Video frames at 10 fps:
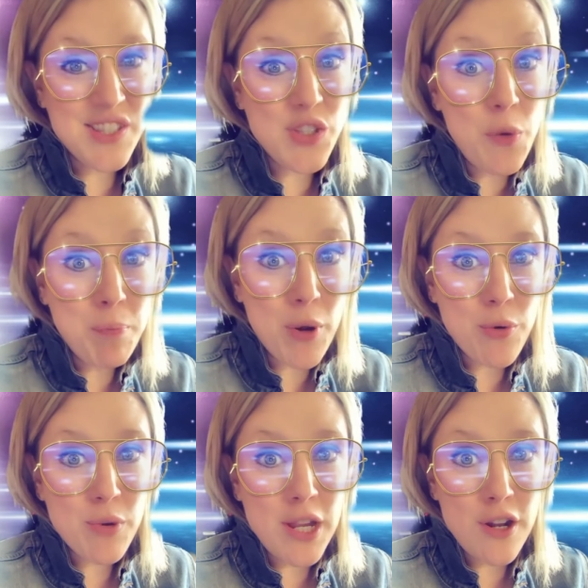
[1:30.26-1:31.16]
super
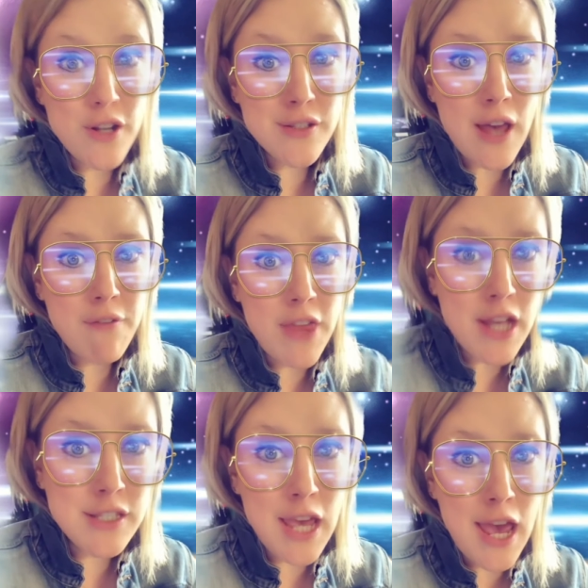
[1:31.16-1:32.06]
readers of the
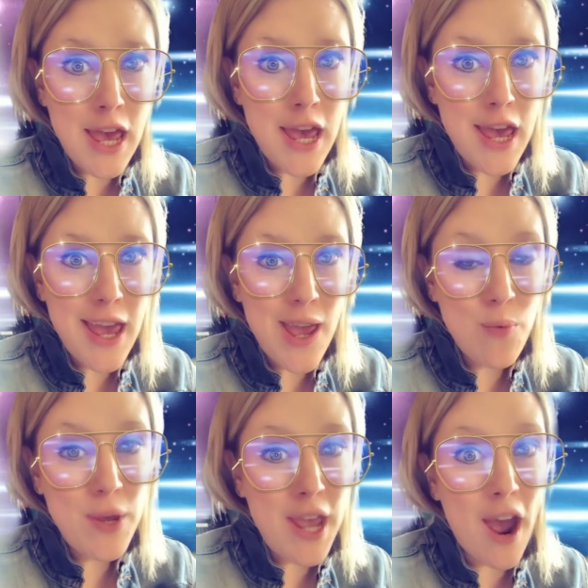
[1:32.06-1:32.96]
day,
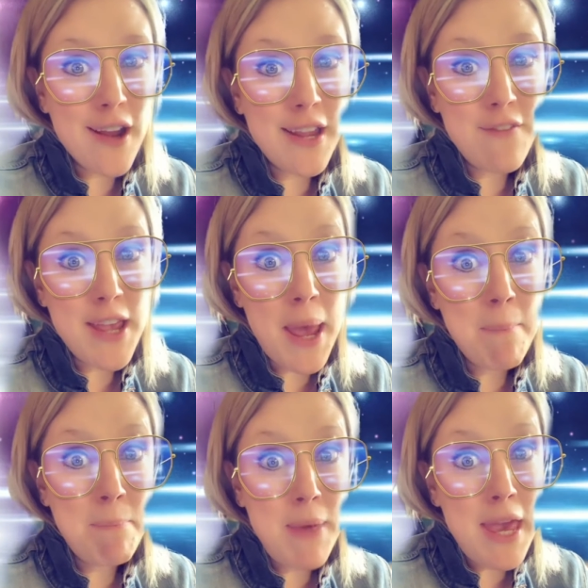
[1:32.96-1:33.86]
we are giving a
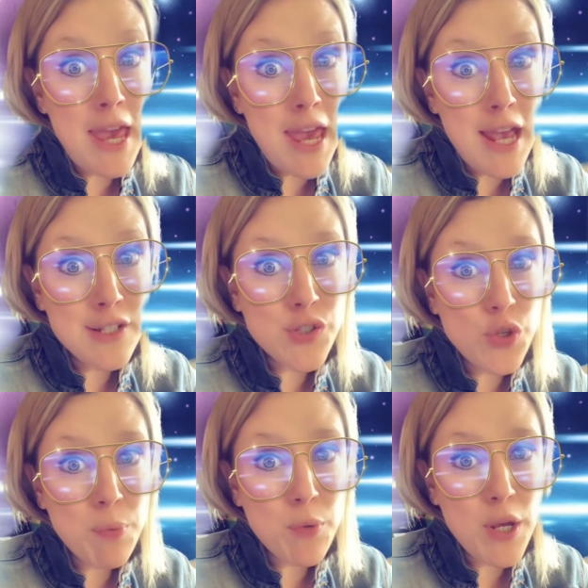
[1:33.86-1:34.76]
big
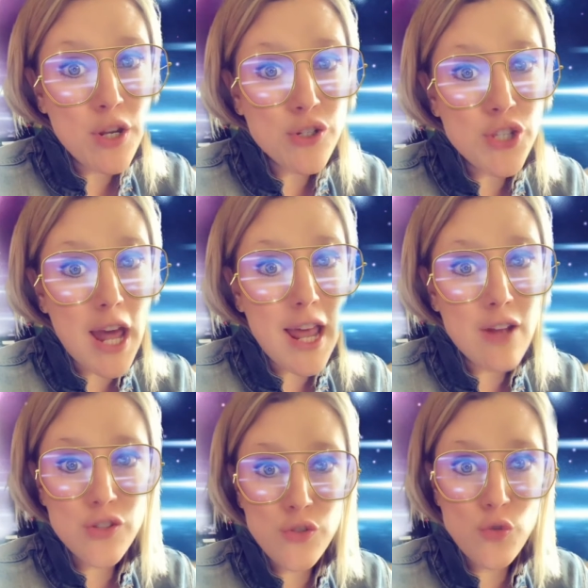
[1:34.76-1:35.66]
super reader shout
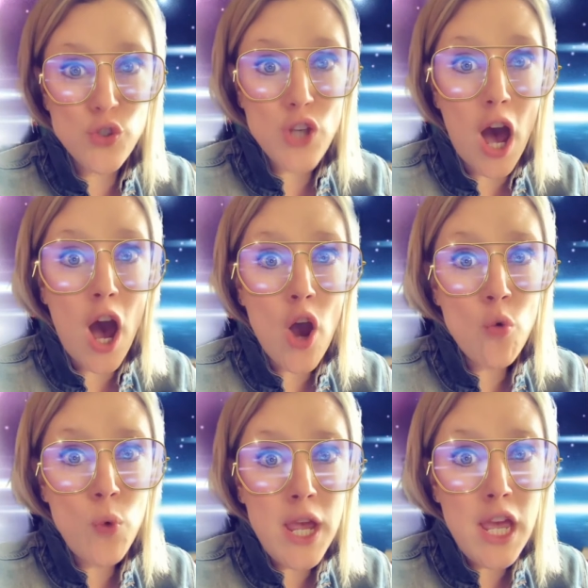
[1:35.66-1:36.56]
out to
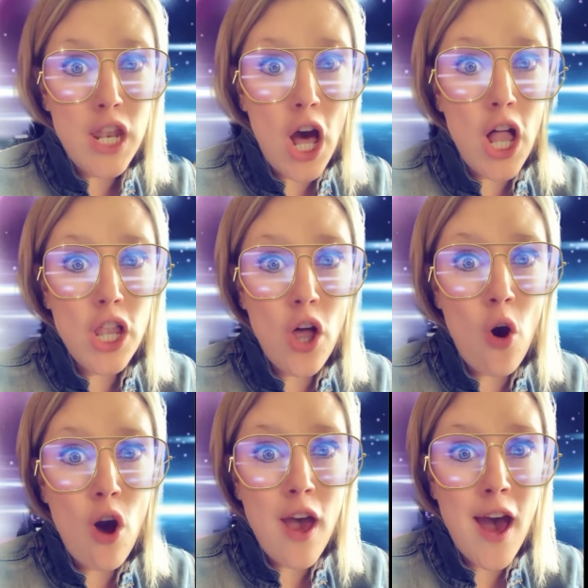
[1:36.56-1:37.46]
Darwin
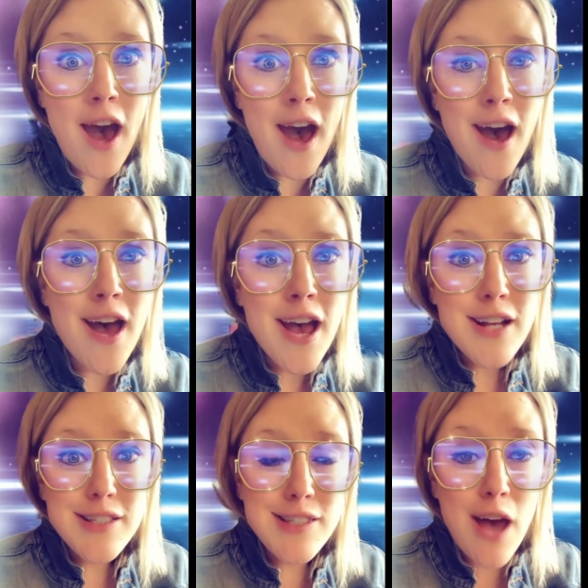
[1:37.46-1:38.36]
Aloya.
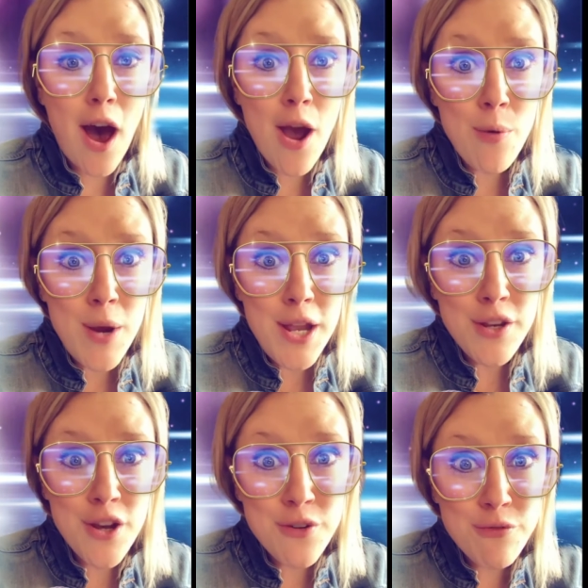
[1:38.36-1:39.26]
Darwin,
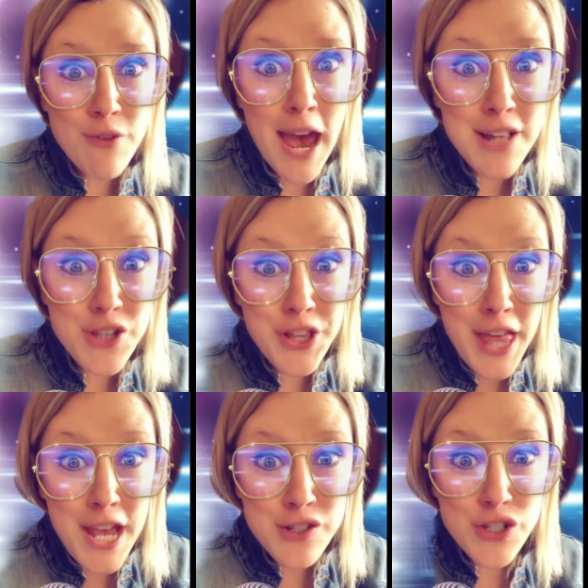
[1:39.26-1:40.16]

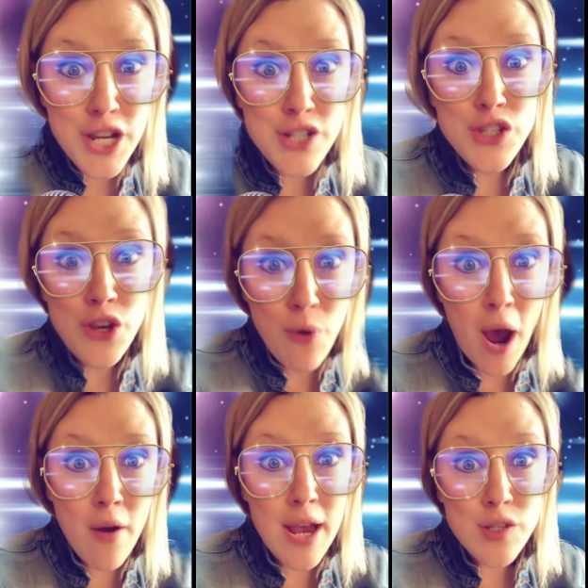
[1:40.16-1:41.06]
congratulations! You
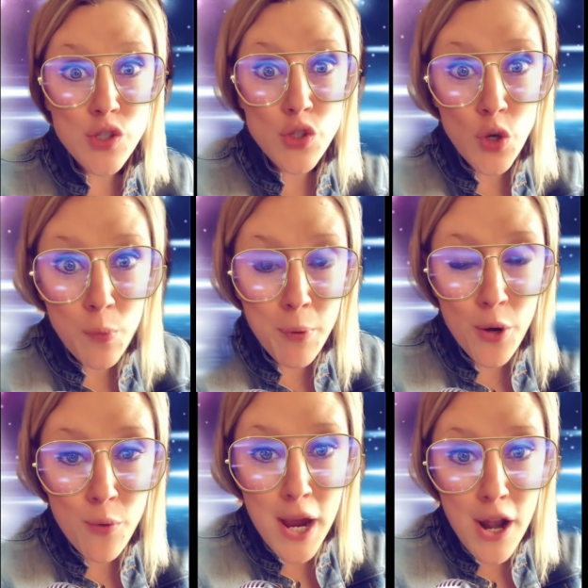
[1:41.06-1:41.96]
are a super
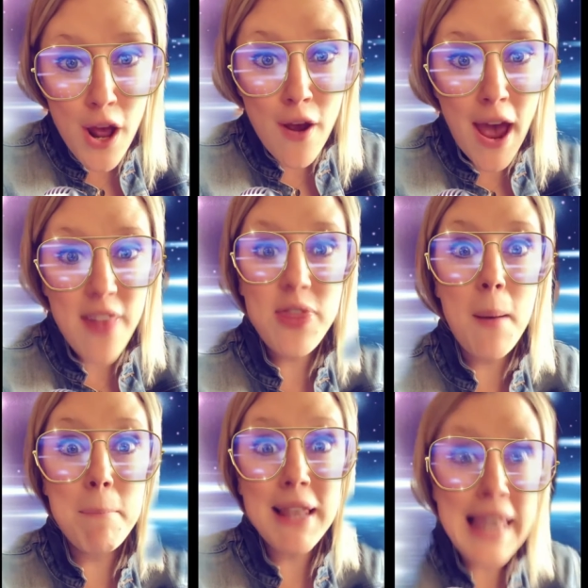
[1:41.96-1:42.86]
reader at the
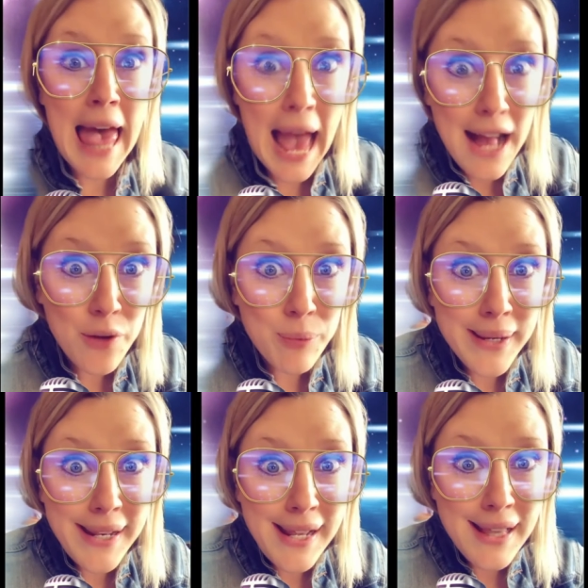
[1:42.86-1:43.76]
black
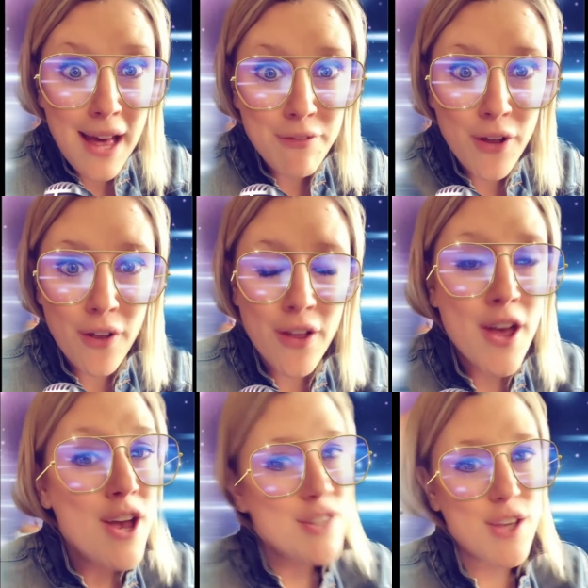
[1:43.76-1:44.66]
reading level.
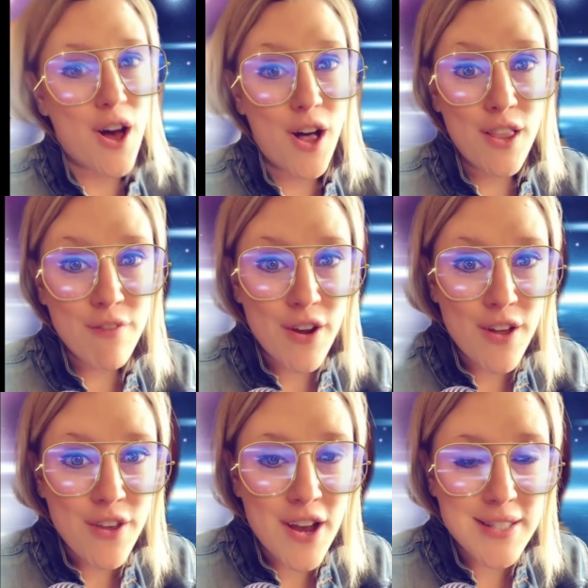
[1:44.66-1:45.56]
To all of our
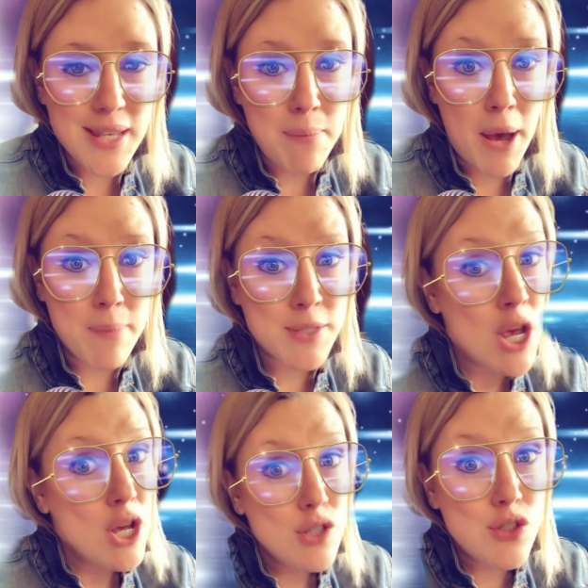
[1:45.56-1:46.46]
other Husky Pups,
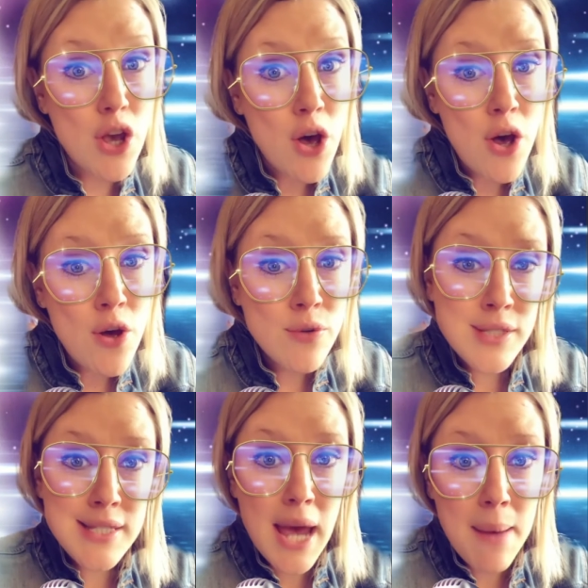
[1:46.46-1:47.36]
don't
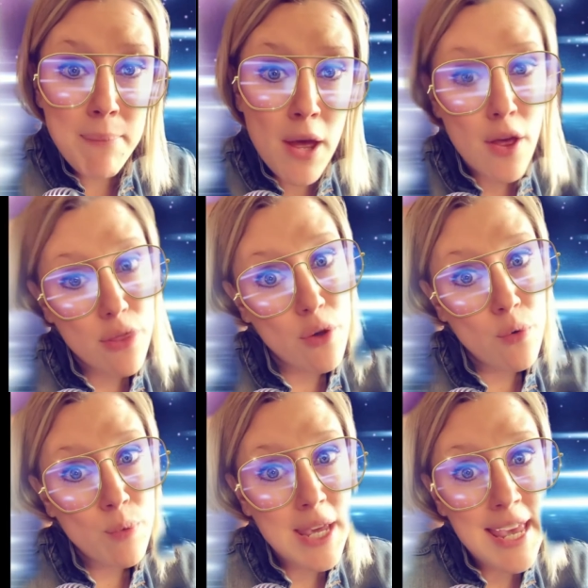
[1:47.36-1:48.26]
stop the
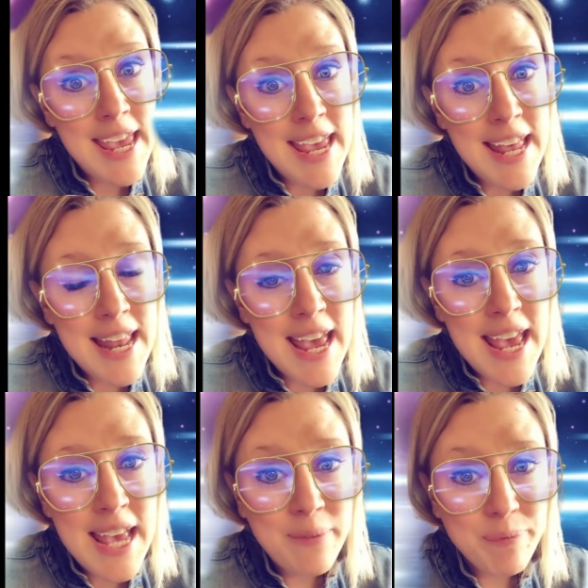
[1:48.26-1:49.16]

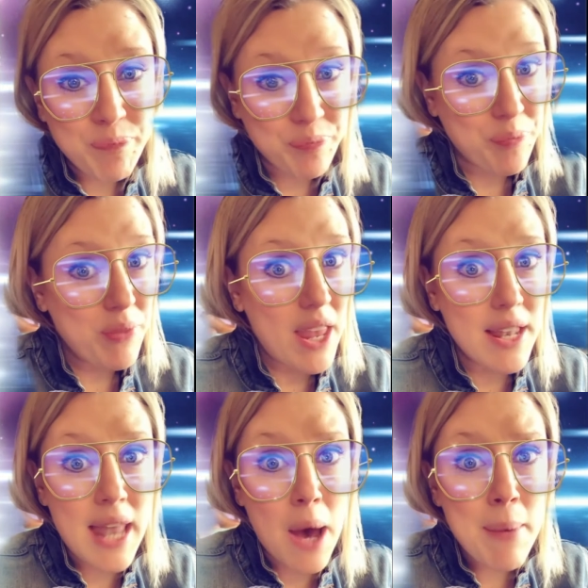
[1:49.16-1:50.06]
reading.
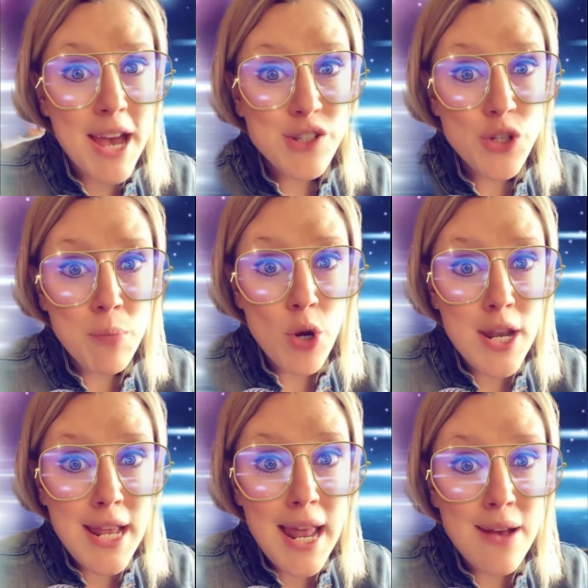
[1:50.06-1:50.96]
Now back to your morning
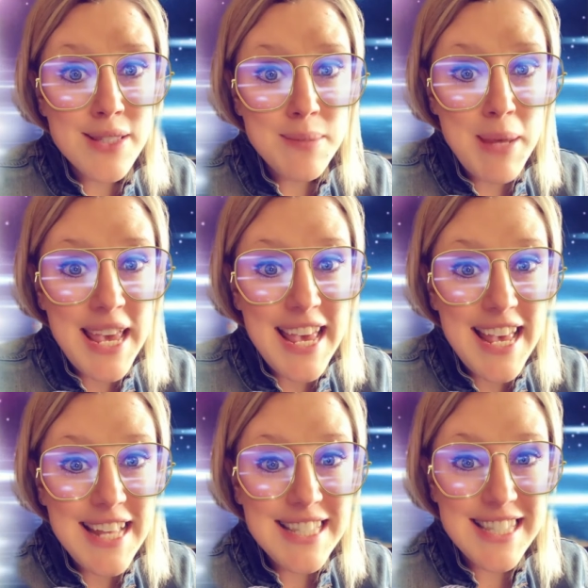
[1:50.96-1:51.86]

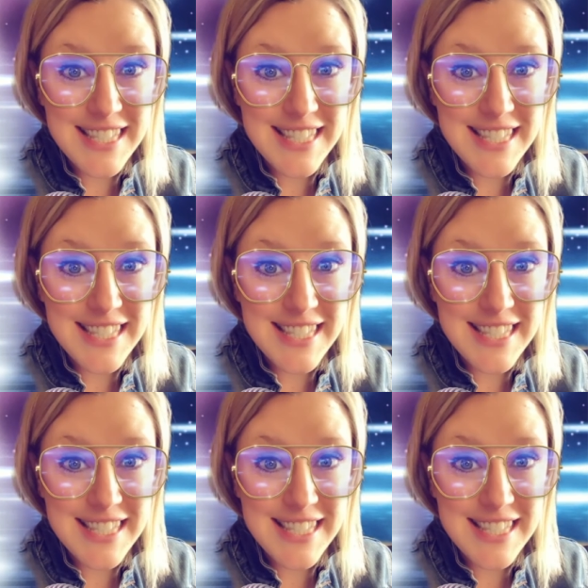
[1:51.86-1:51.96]
announcements.